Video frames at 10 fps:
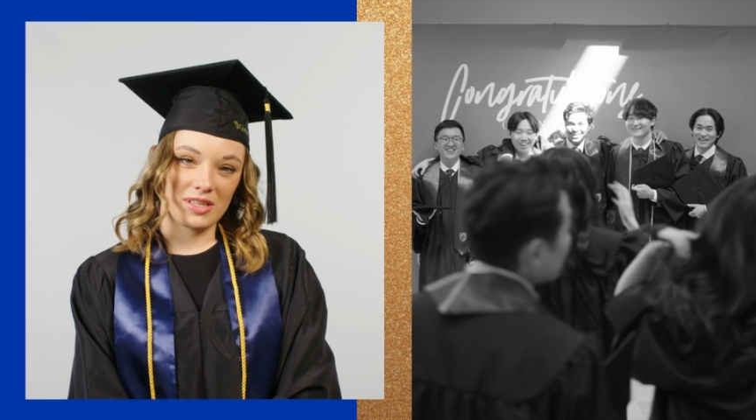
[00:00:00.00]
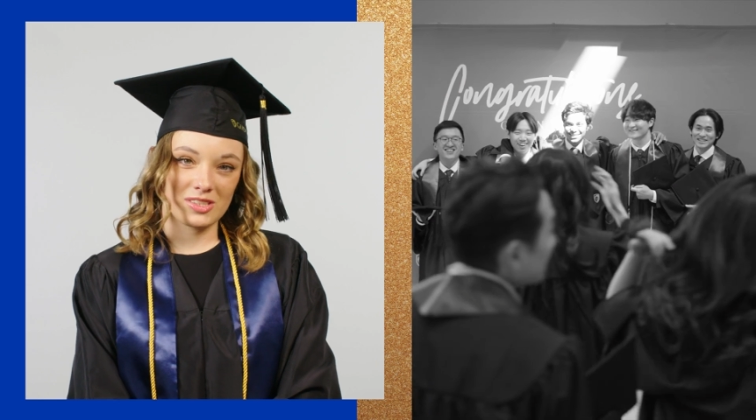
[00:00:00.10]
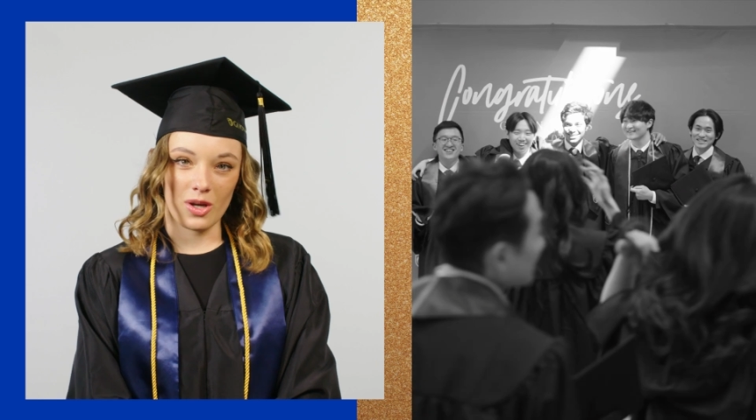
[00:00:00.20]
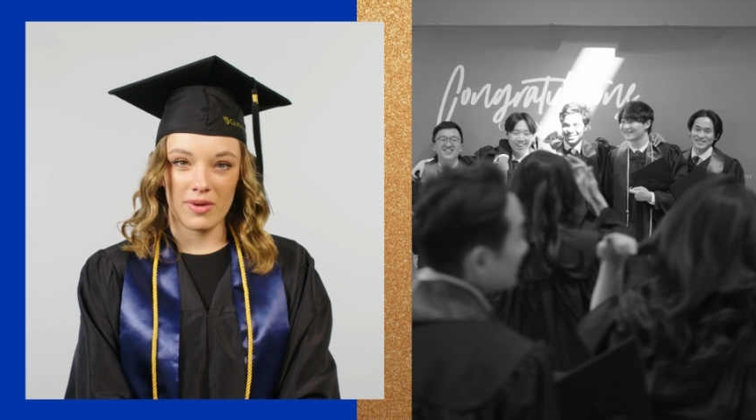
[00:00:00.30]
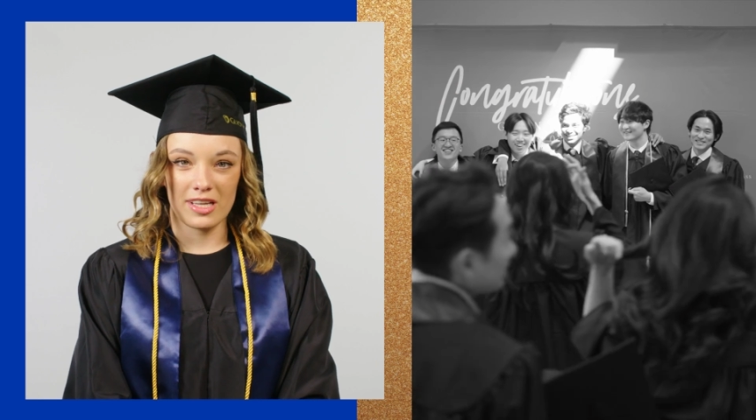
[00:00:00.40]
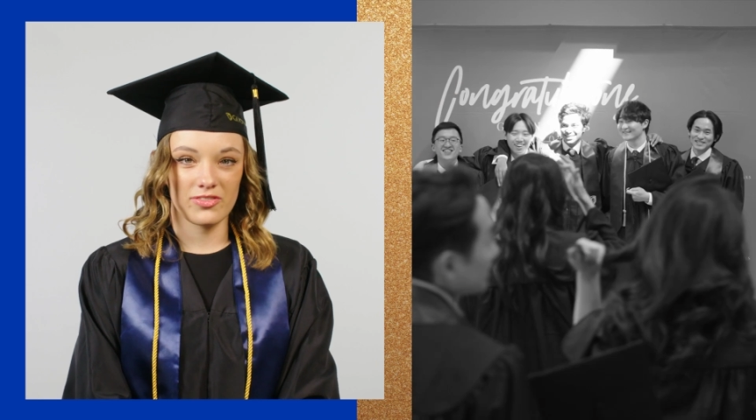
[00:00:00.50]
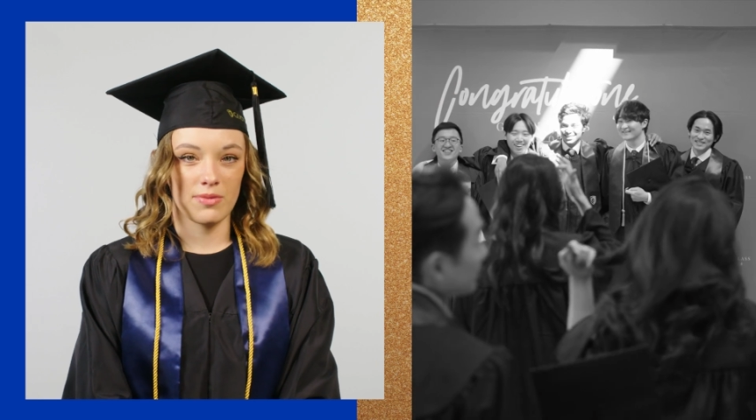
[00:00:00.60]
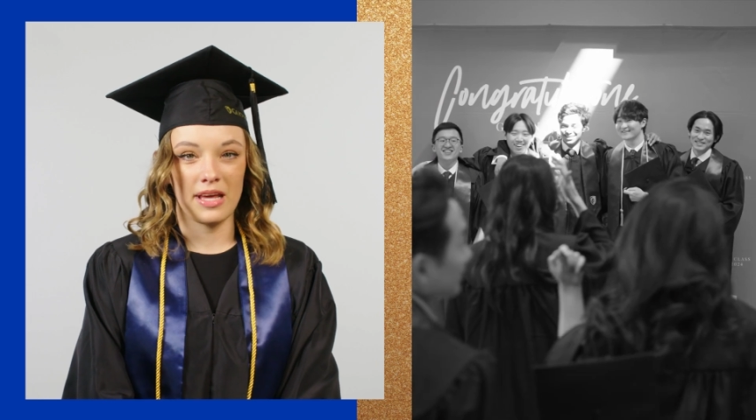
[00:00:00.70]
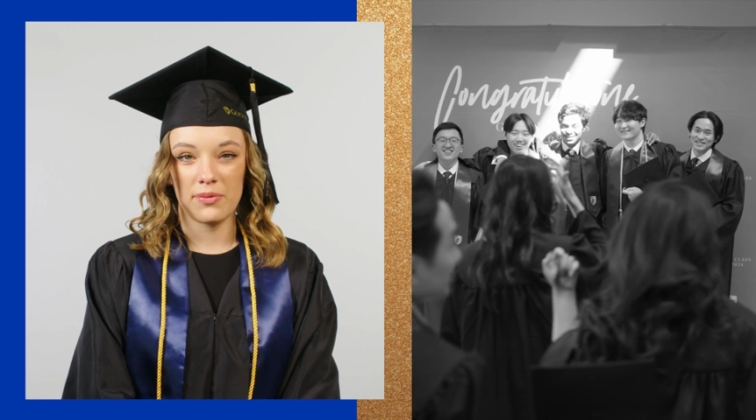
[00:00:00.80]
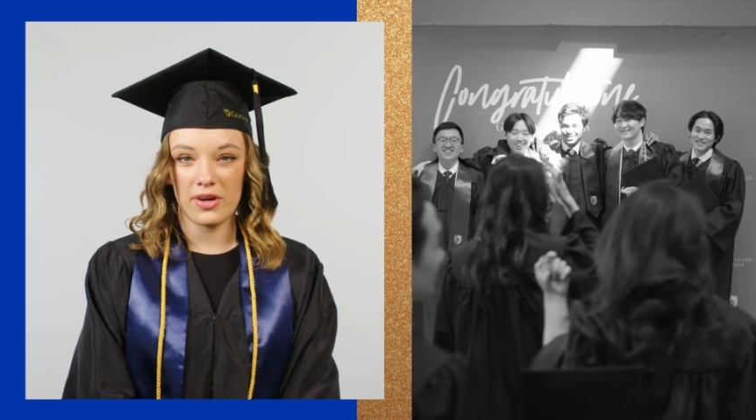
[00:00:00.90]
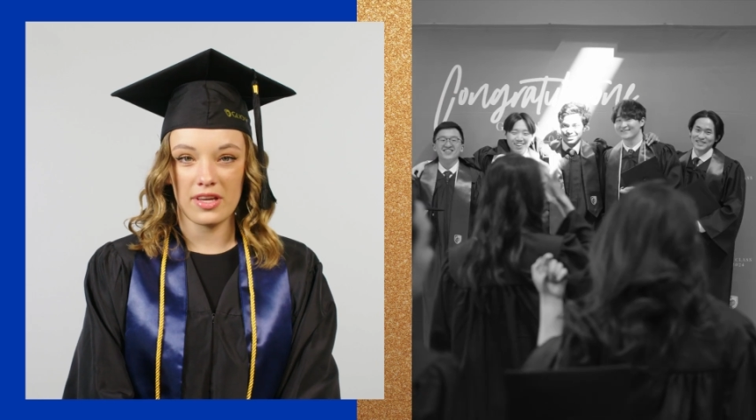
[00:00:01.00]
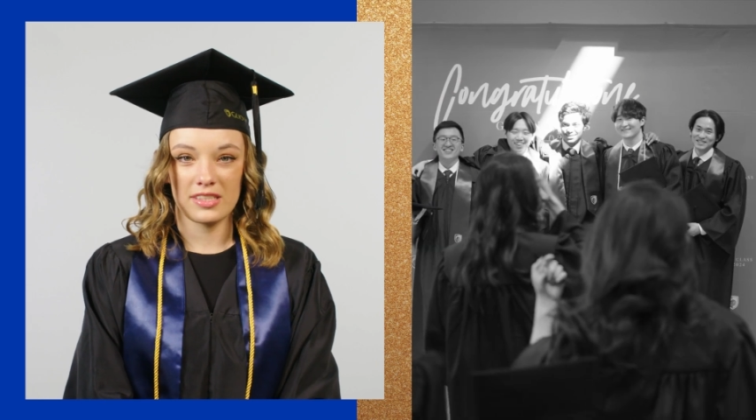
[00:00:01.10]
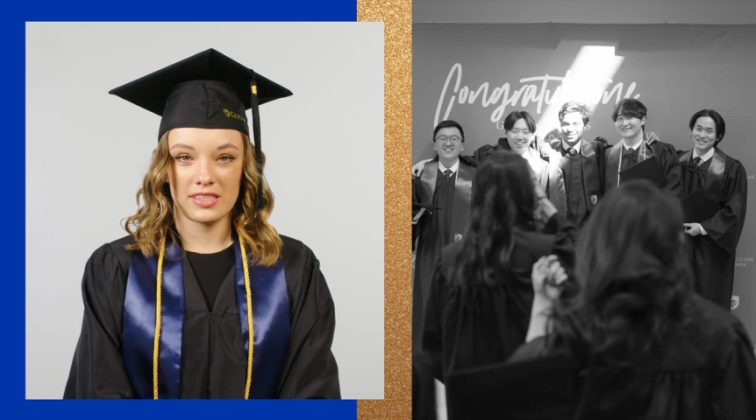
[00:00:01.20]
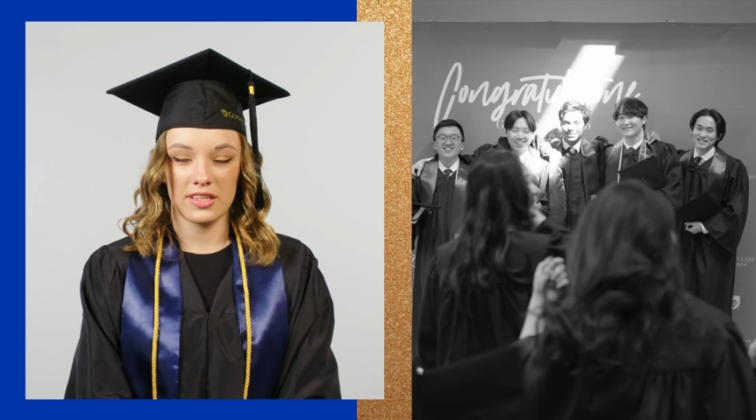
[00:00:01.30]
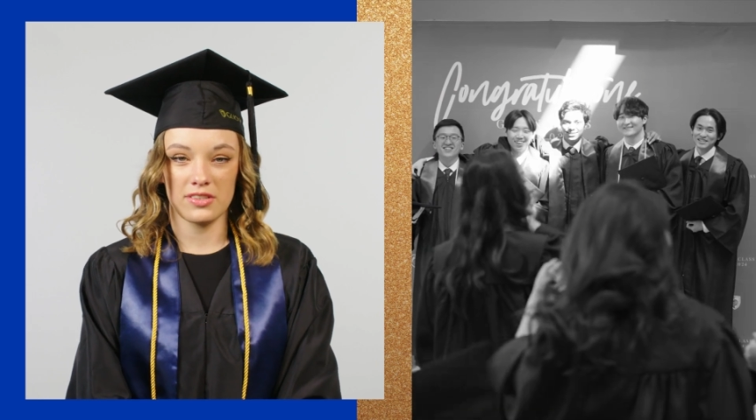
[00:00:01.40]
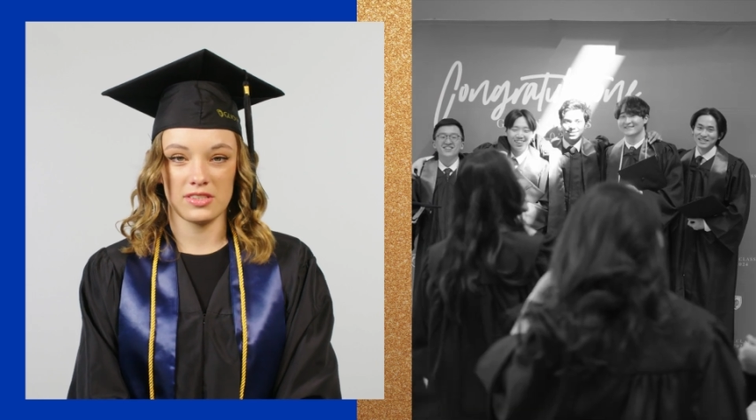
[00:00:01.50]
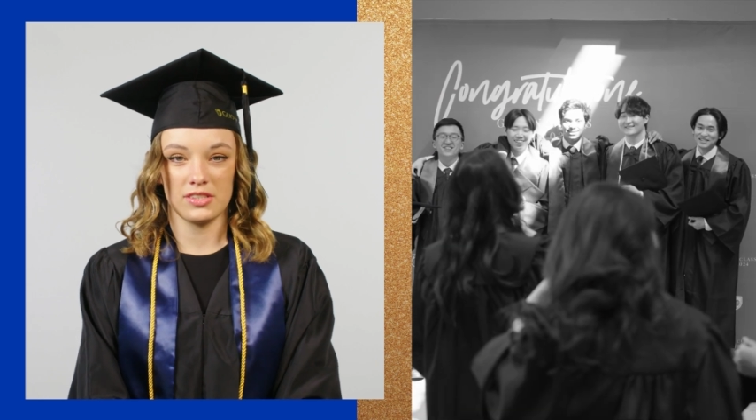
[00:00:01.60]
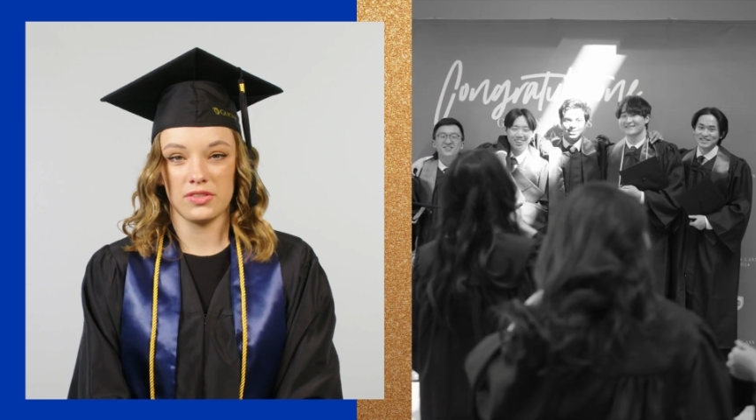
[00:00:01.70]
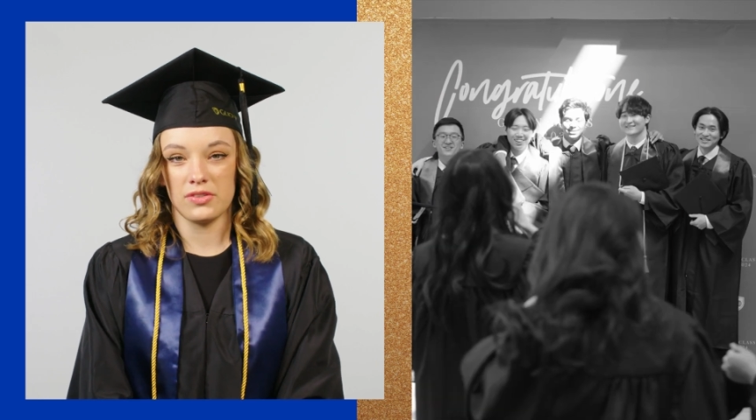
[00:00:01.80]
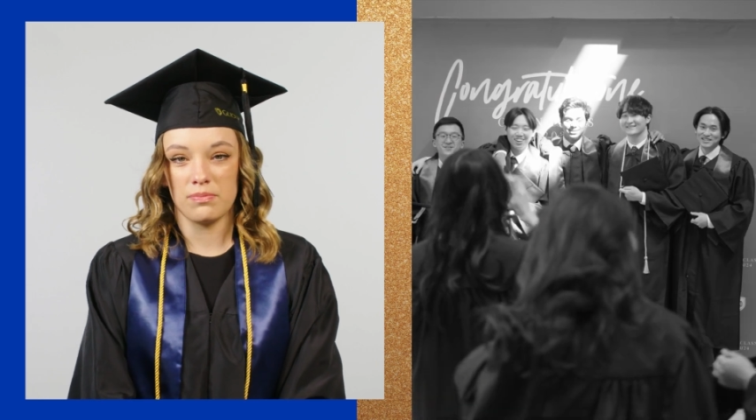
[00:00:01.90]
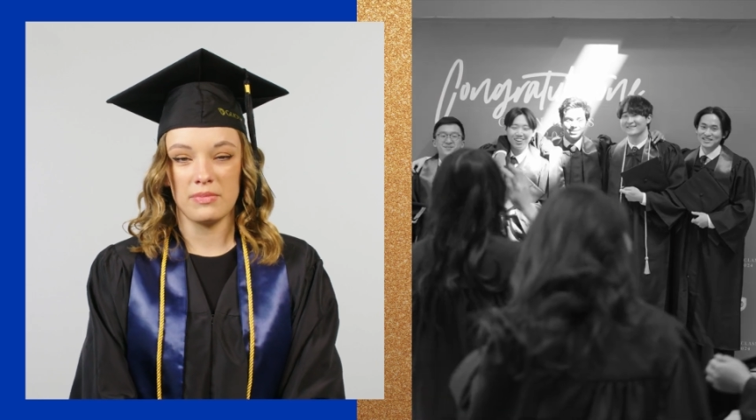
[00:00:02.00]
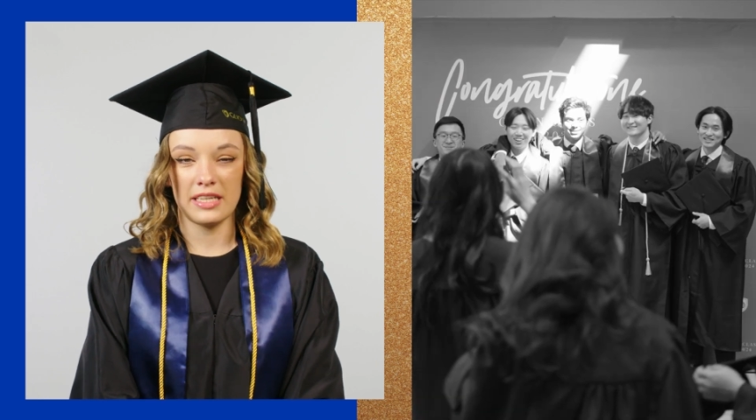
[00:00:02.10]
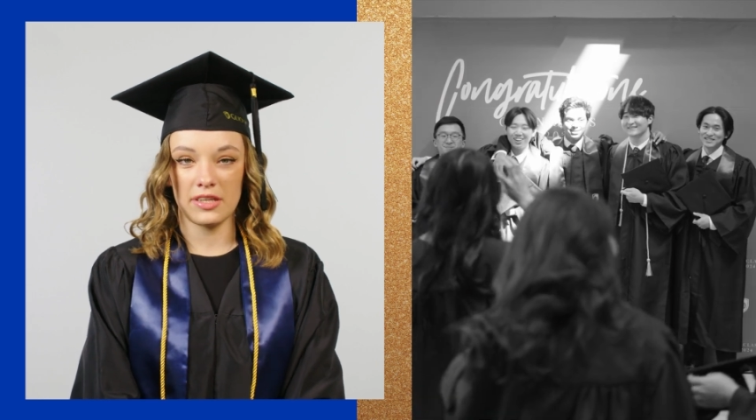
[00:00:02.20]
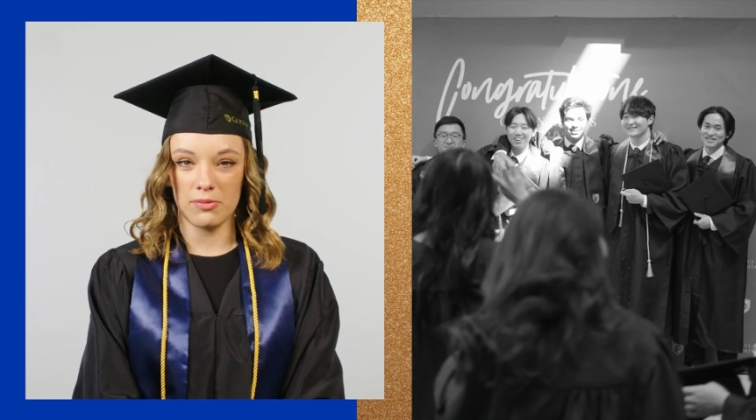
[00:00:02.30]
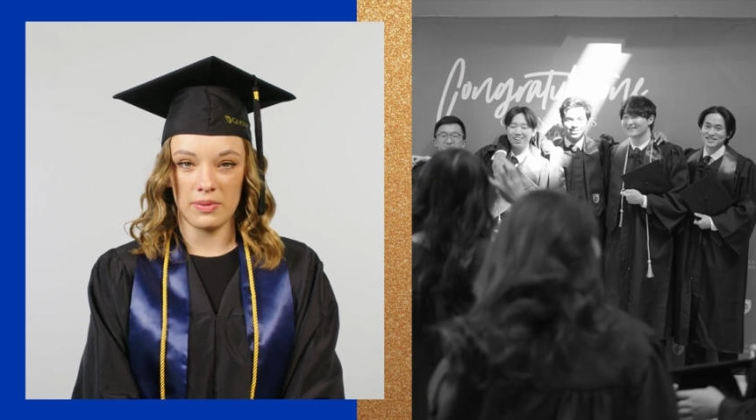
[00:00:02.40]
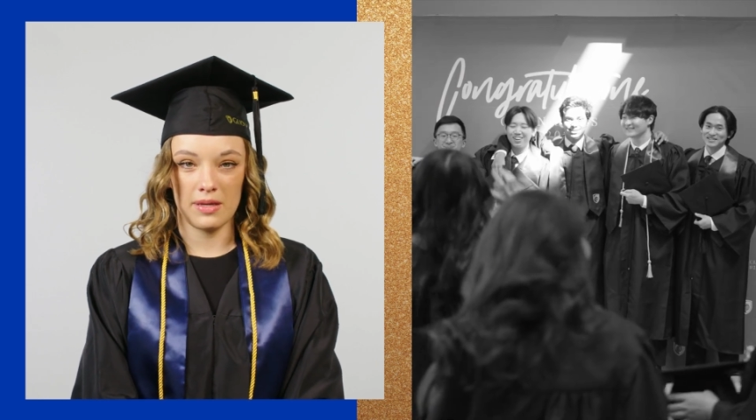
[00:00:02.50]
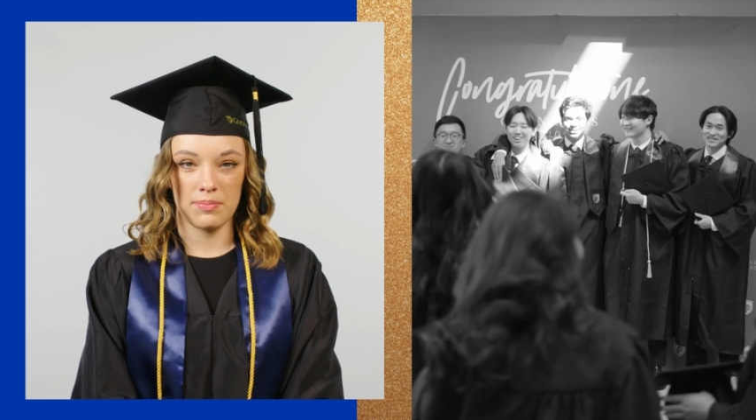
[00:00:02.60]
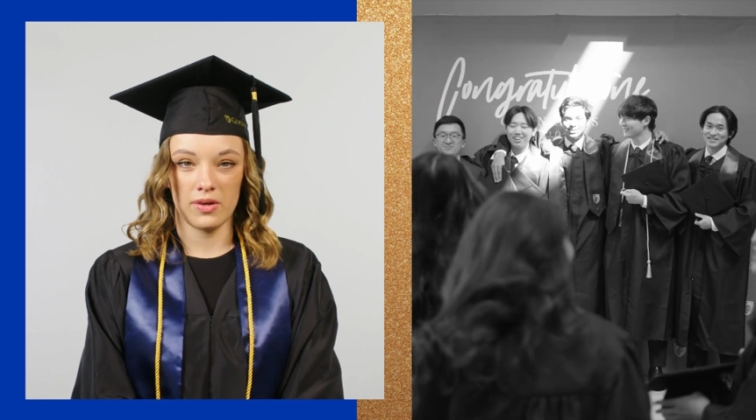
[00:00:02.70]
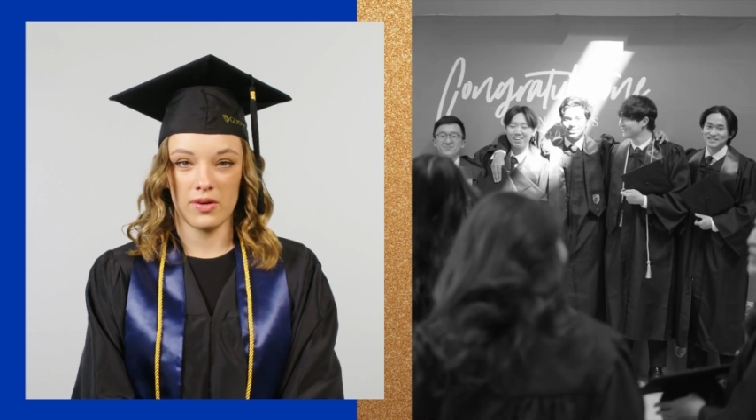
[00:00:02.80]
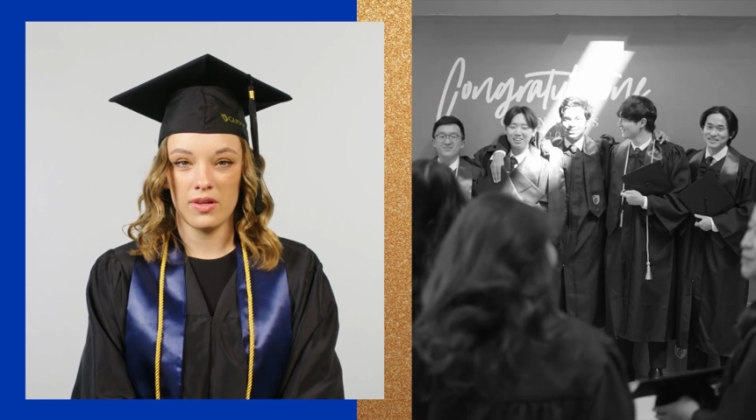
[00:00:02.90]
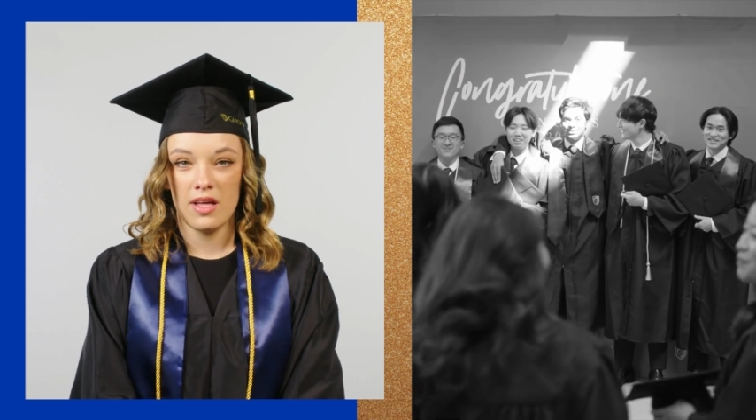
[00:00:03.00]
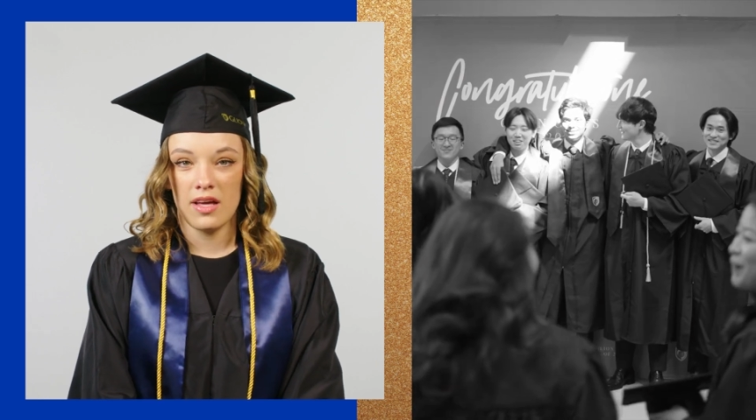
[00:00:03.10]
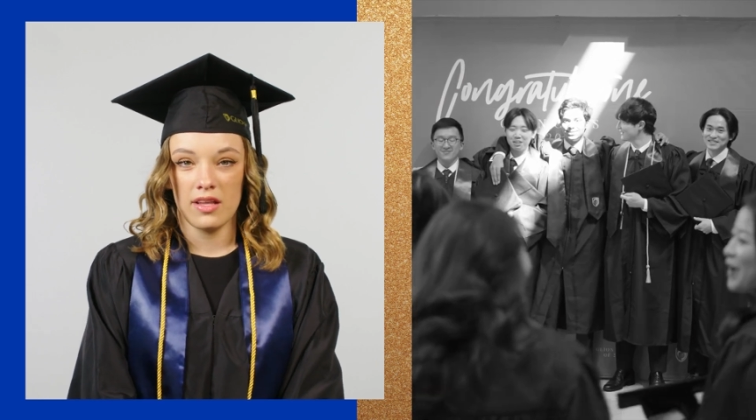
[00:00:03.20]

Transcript: me so much from networking skills to meeting new people,